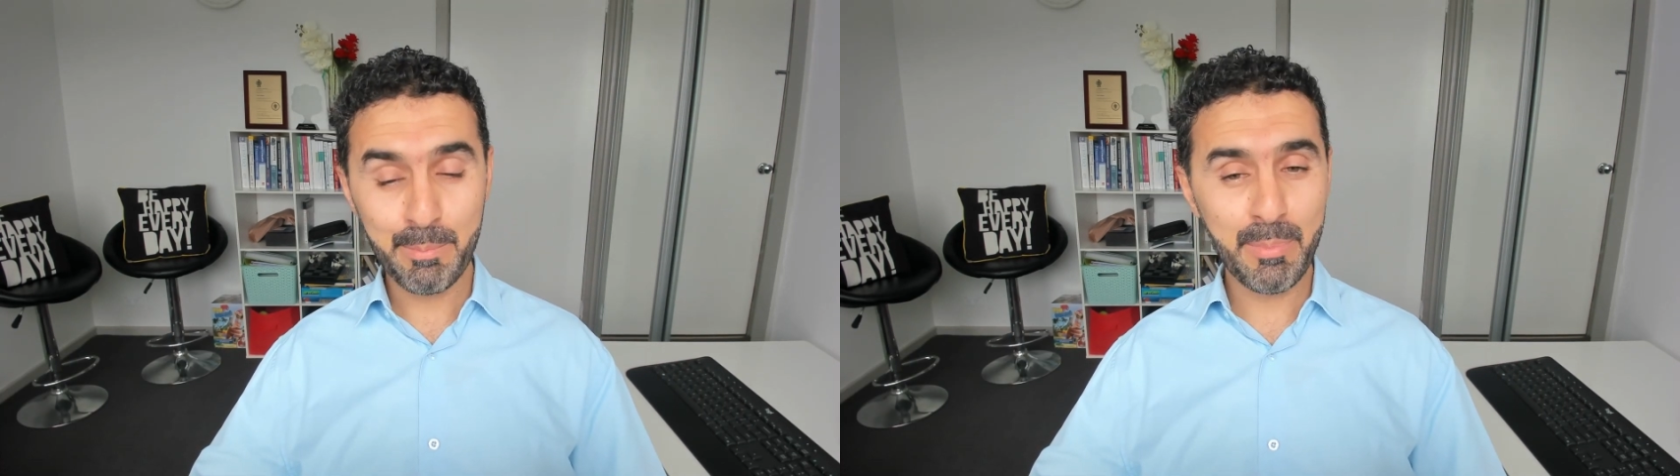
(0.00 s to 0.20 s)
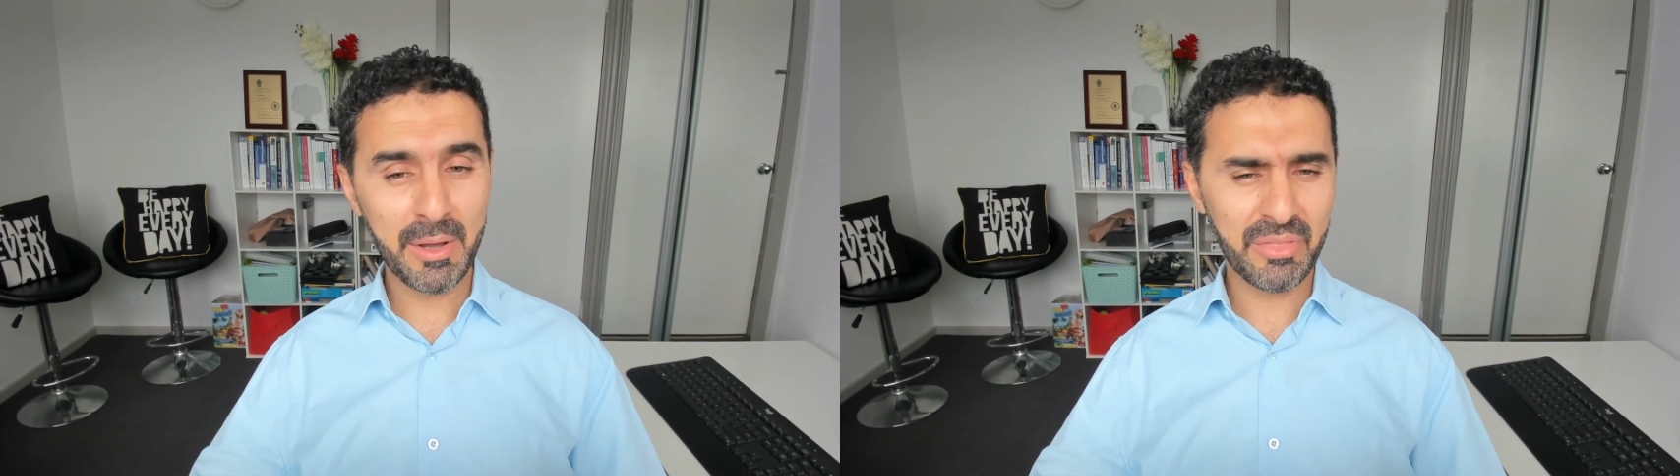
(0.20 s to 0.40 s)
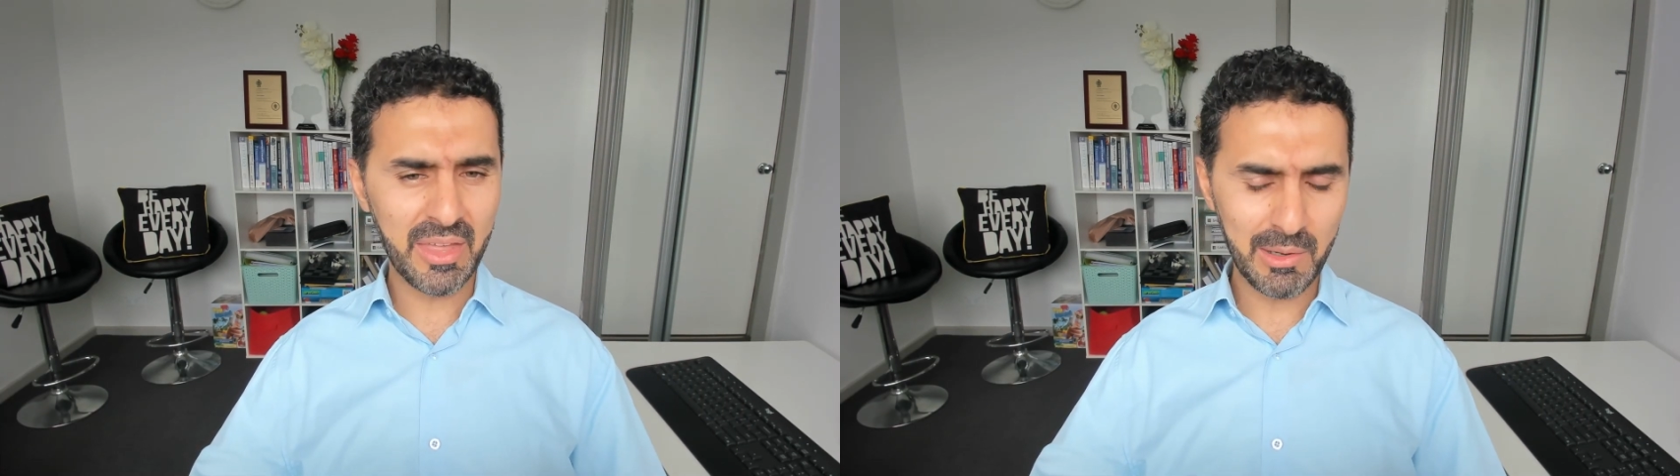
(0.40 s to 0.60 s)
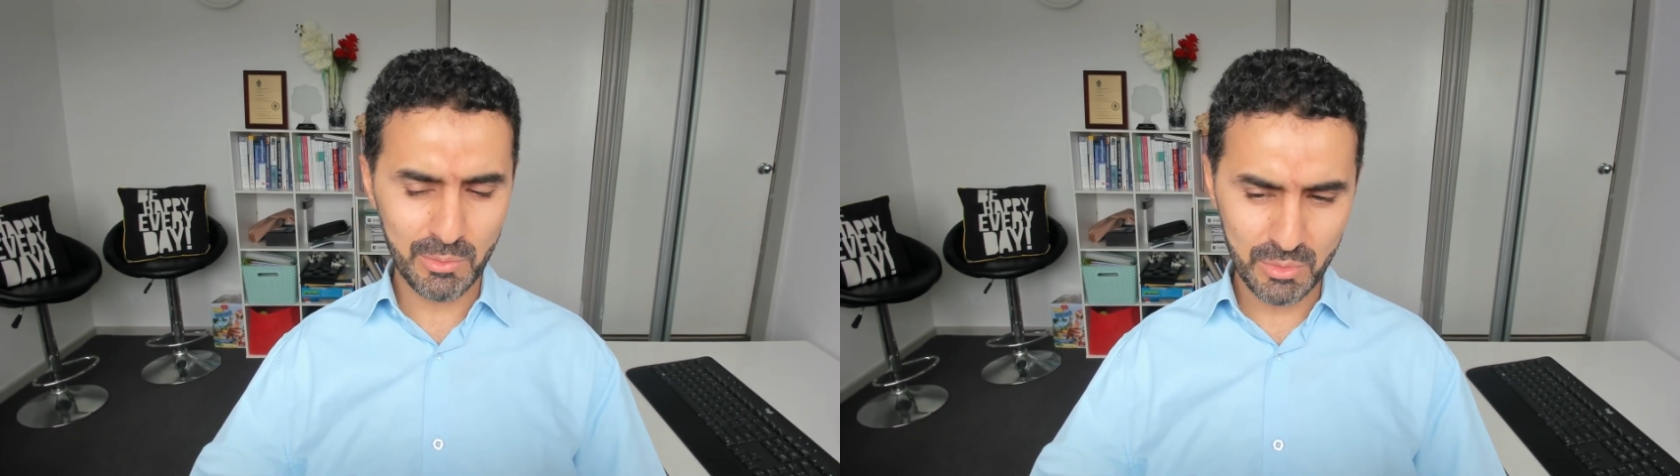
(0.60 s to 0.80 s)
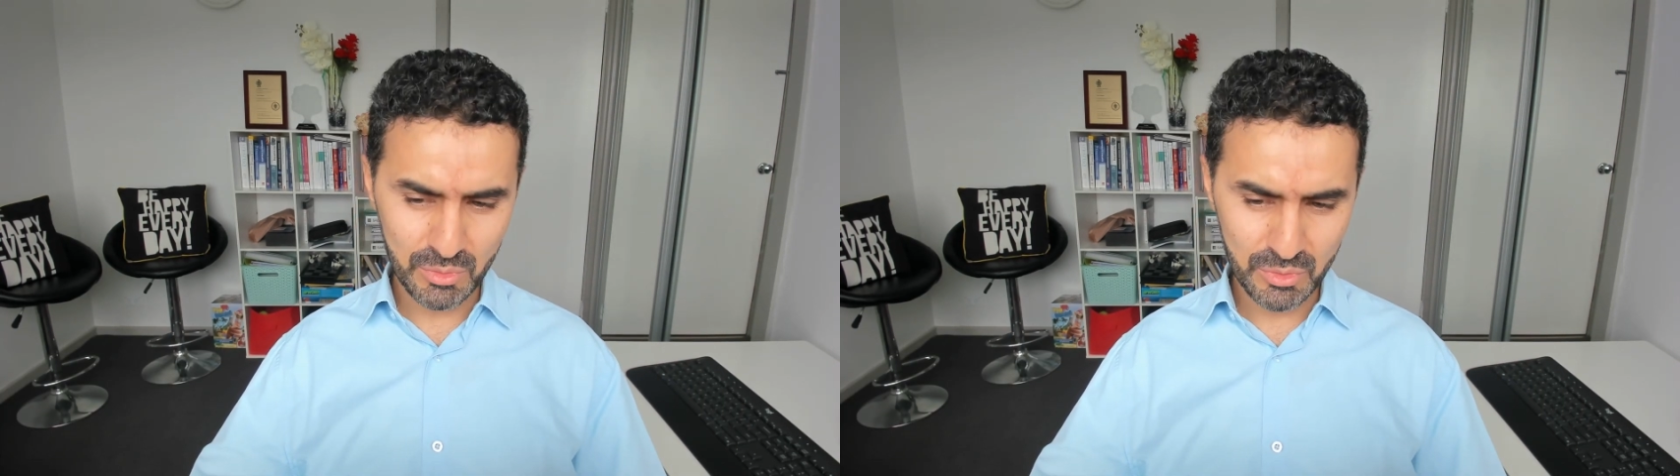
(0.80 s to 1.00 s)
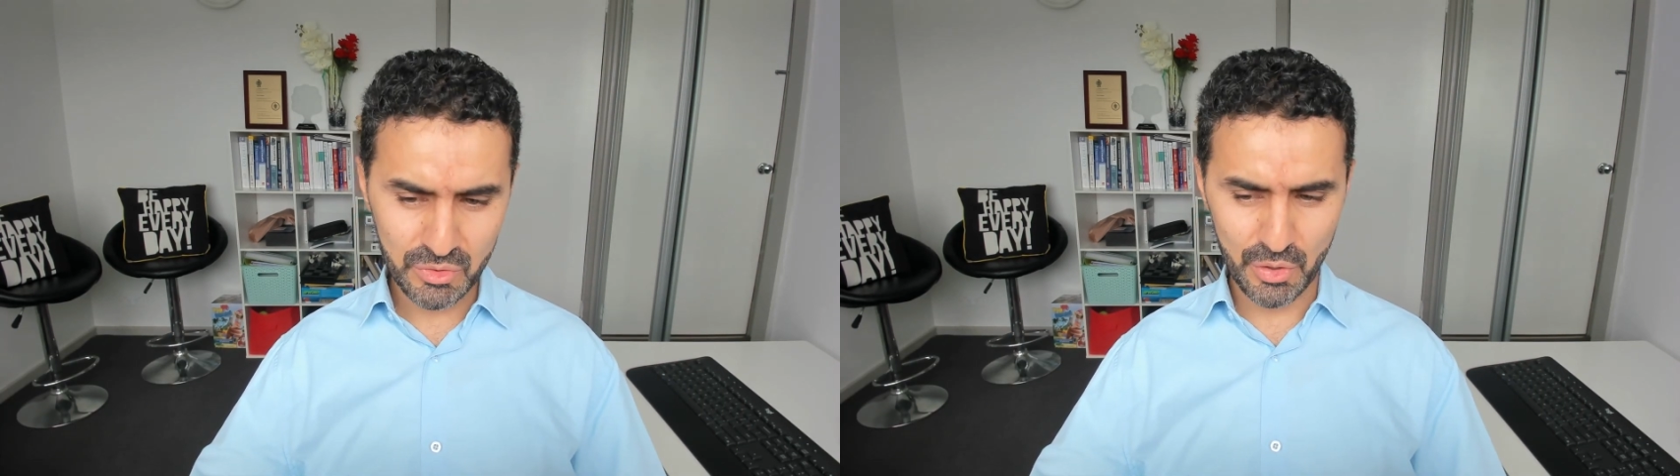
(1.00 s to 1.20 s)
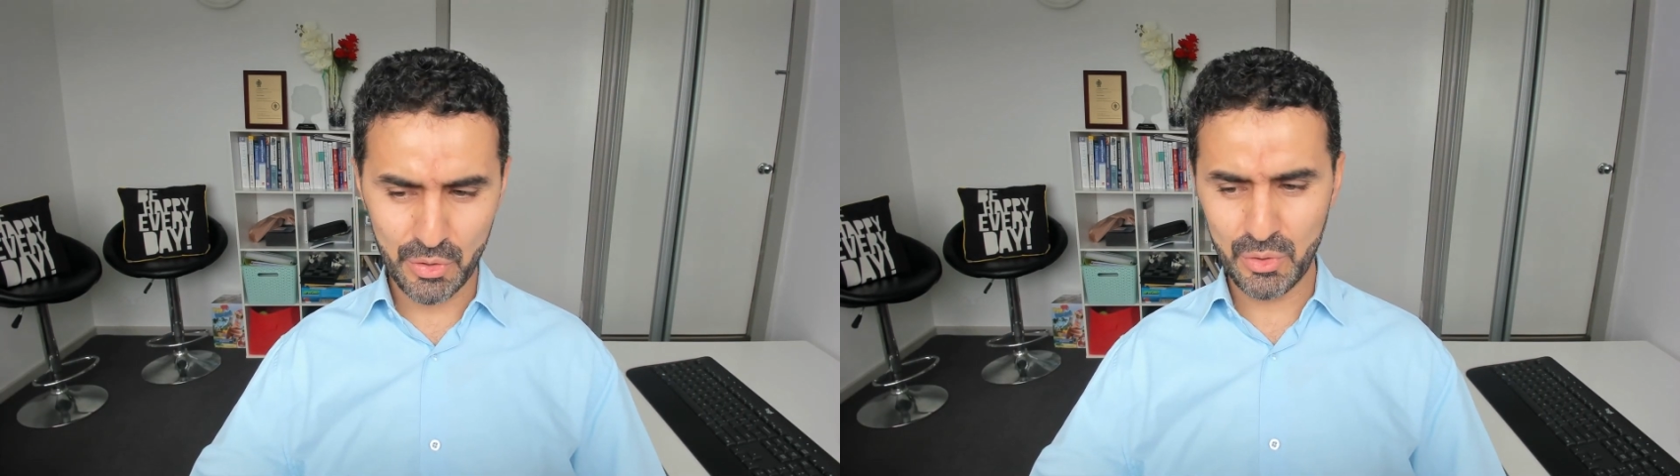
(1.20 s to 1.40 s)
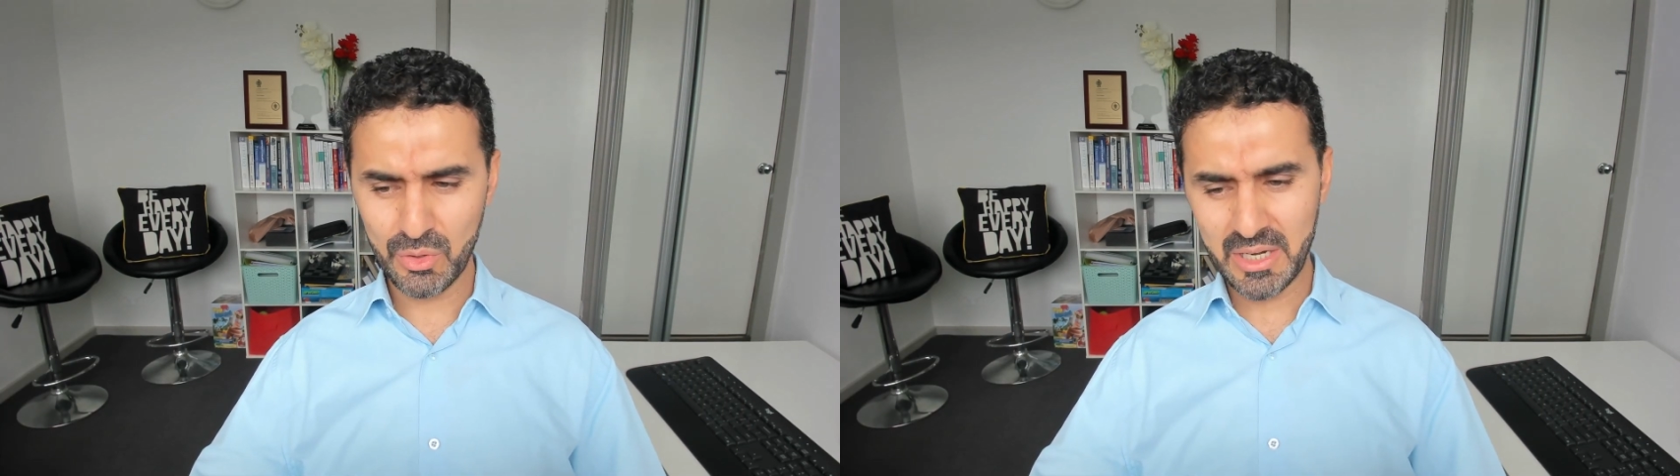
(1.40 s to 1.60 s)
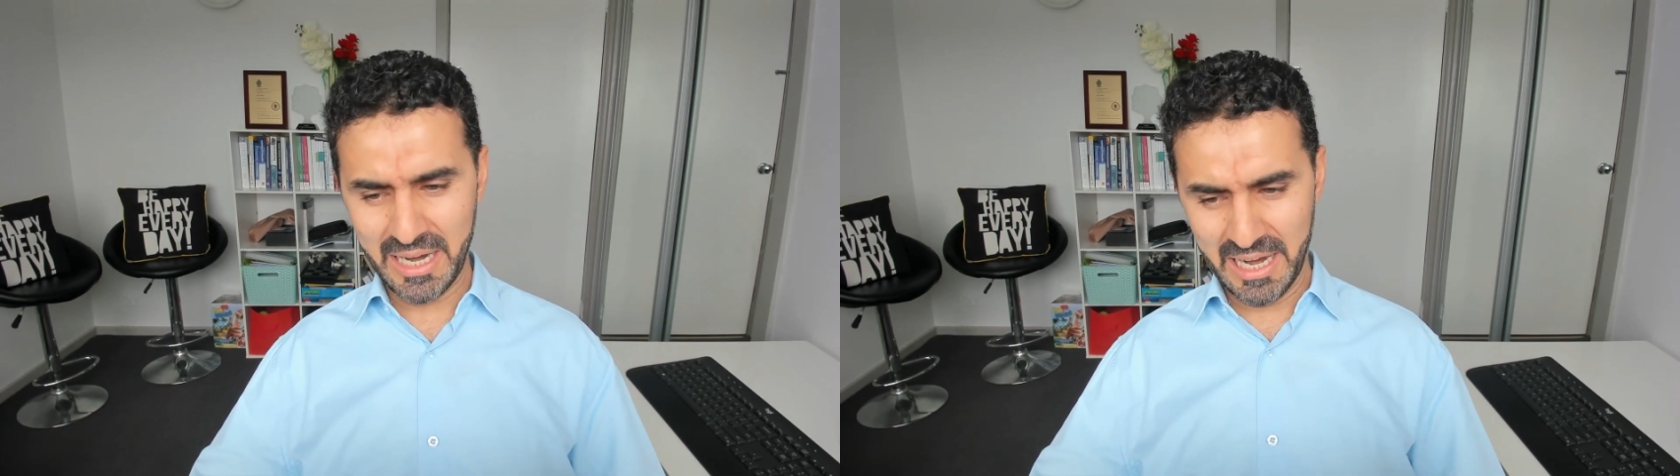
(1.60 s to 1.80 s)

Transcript: but they also